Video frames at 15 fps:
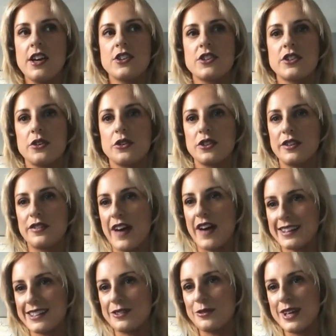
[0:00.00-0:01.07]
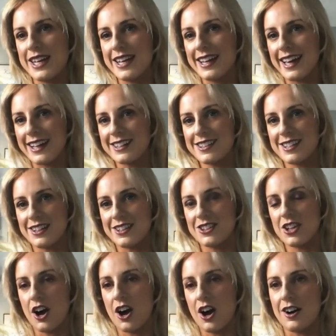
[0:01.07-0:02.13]
So the fact that we get to
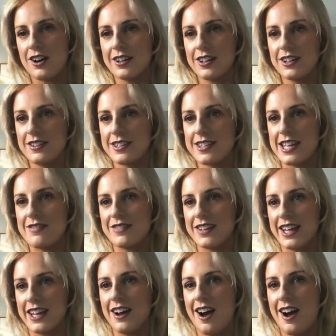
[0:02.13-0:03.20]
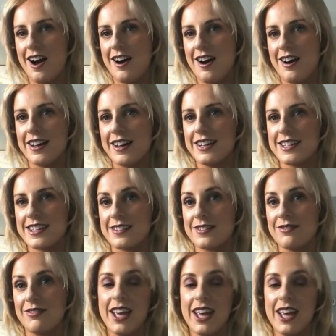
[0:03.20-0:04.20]
talk this evening on this is